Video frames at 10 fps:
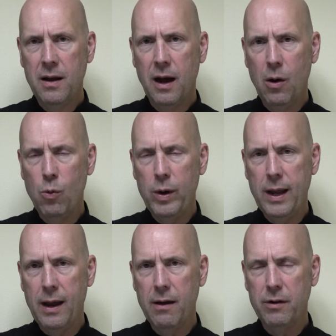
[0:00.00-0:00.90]
uh, we
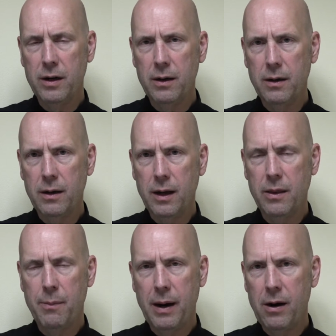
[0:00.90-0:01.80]
have uh,
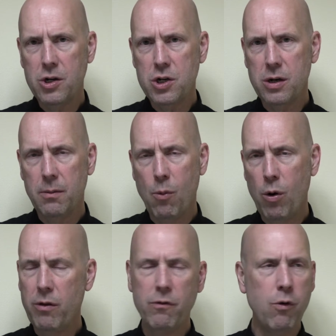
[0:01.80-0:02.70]
in the parish uh,
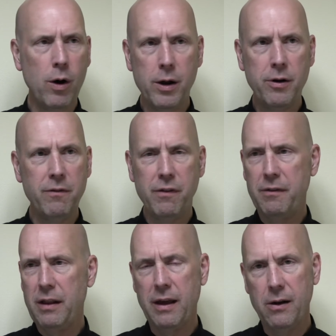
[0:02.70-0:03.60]
more than
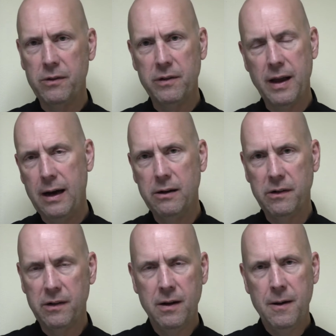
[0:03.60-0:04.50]
$450,000